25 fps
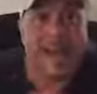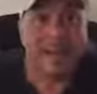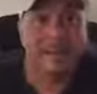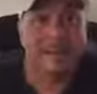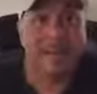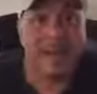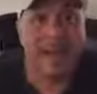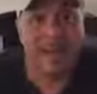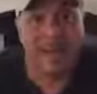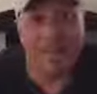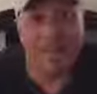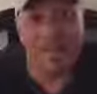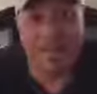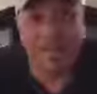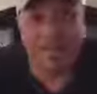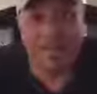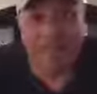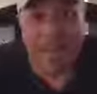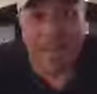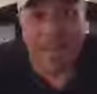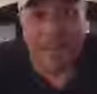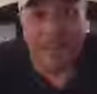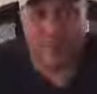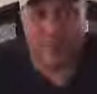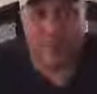I pay your
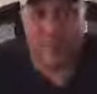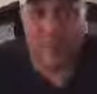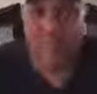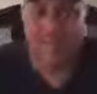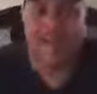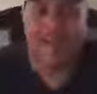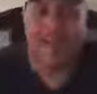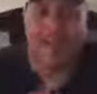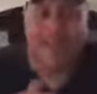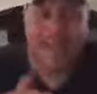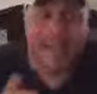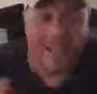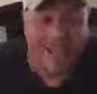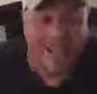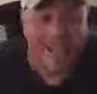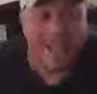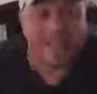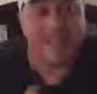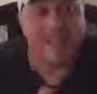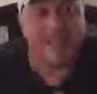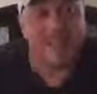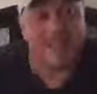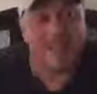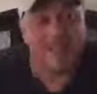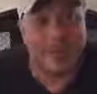salary. And
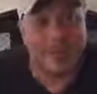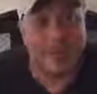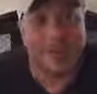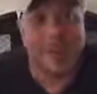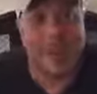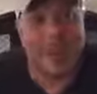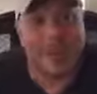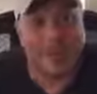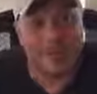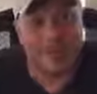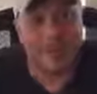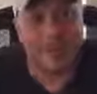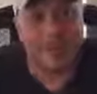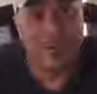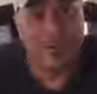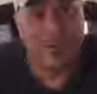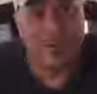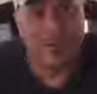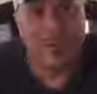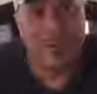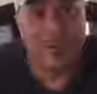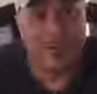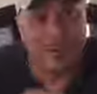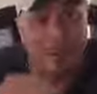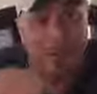I just want to let you know